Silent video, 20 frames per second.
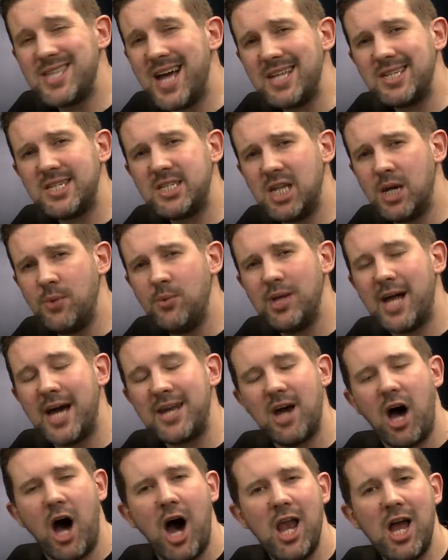that's done we'll
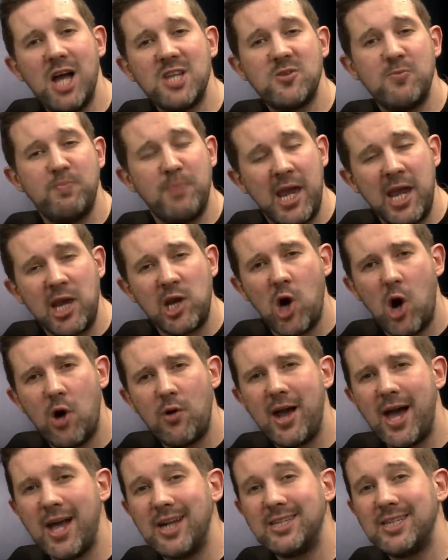add highlights of Pink
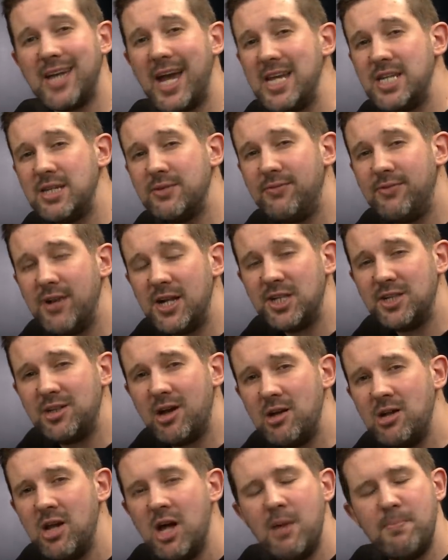Horror and Cadian Flesh
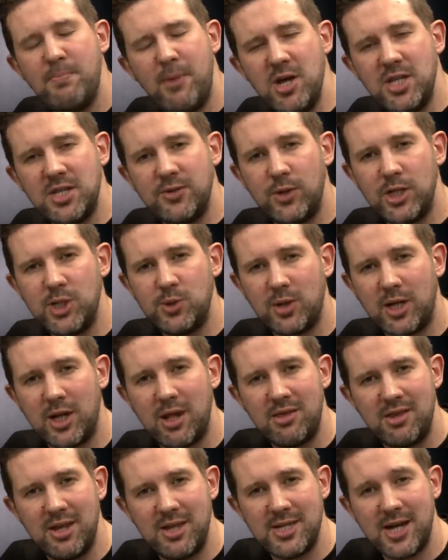Tone, both of which we're going
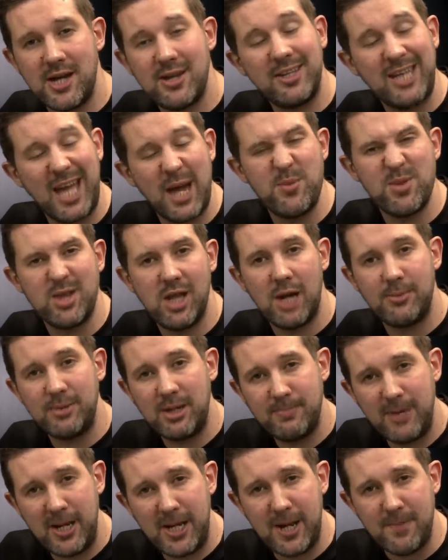to thin down again with
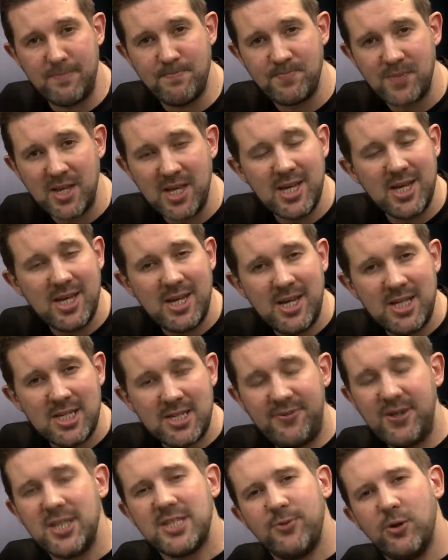Lahmian medium.
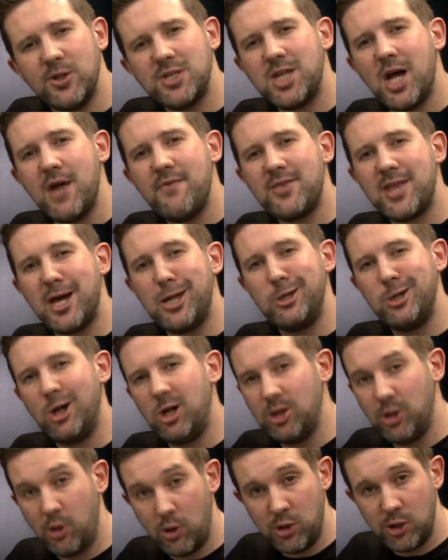So first of all, it's time for that
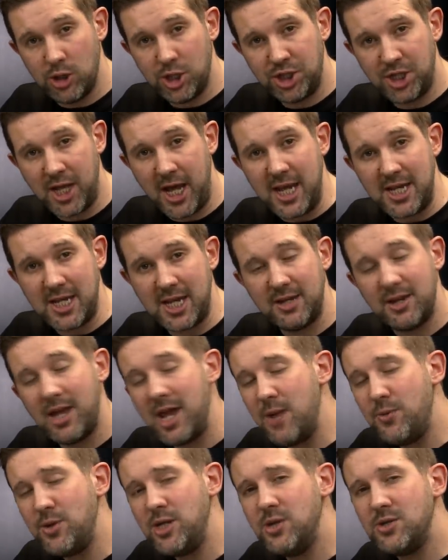Nuln Oil shade, and
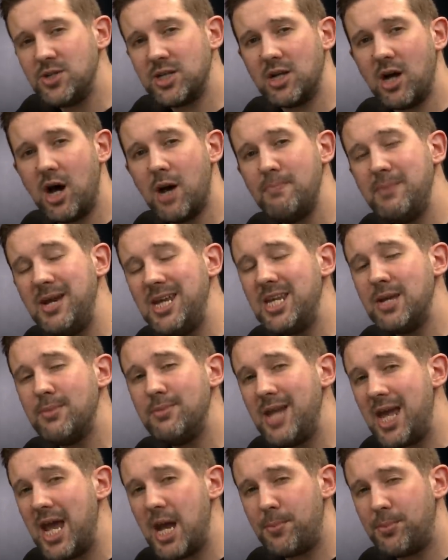here we're using our medium
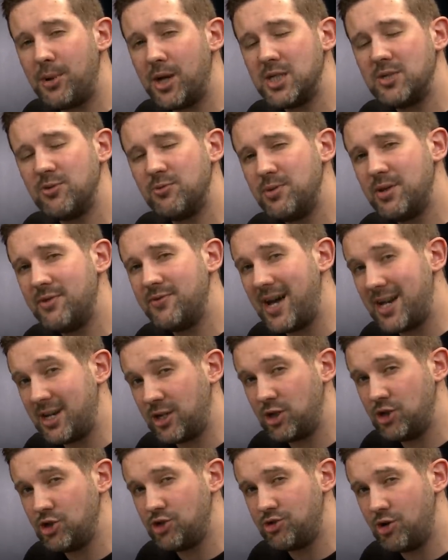layer brush for a bit of
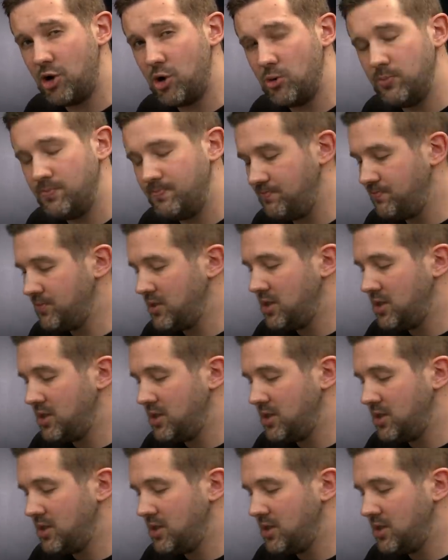added control.